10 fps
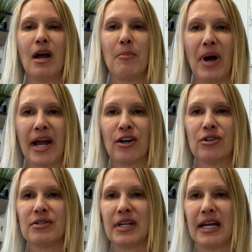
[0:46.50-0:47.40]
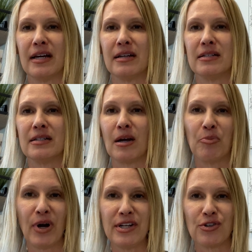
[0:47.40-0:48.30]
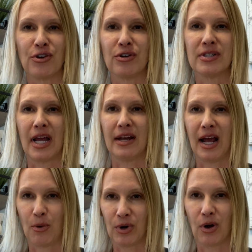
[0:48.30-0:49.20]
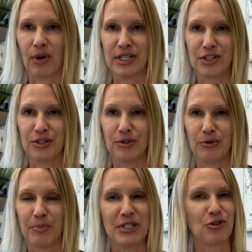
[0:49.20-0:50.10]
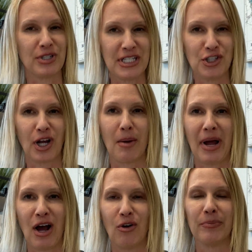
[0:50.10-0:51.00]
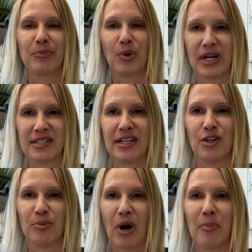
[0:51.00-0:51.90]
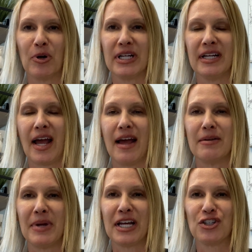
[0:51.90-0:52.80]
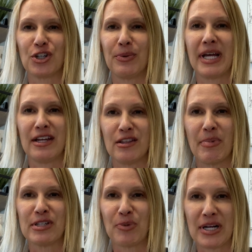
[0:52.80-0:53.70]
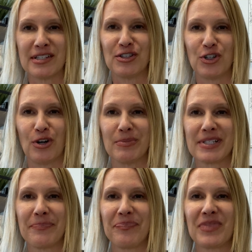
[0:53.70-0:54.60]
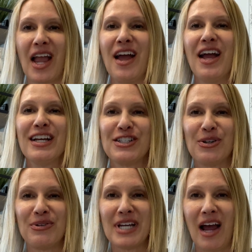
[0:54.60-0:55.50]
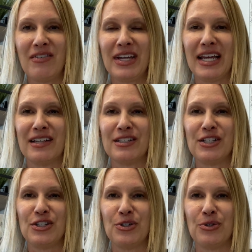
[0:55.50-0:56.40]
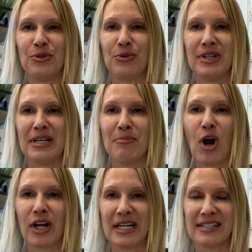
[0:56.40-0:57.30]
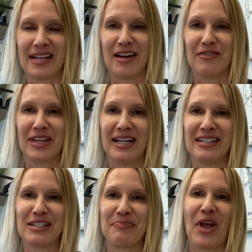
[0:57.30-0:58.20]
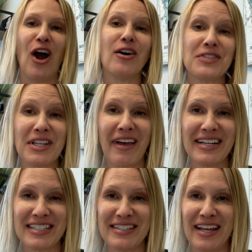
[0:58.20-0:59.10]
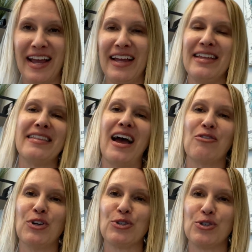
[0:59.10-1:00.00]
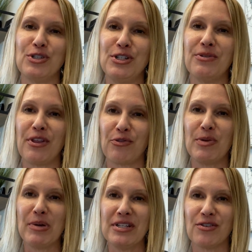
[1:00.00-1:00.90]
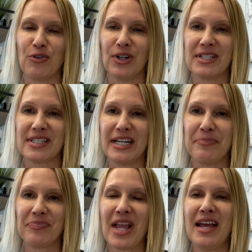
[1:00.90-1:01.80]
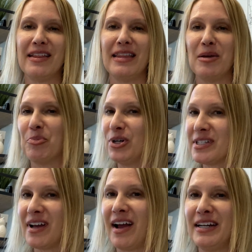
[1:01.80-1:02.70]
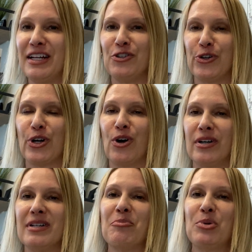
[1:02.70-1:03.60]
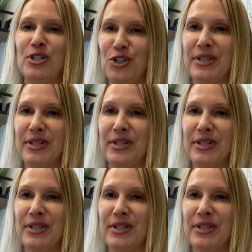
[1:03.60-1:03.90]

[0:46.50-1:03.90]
buyers and appraisers and how we're going to be strategic about pricing your property and making sure we get you the best price and terms. So diving into the marketing side of things, I often like to say that realtors do the 3 Ps of real estate. They put a sign in your yard, put you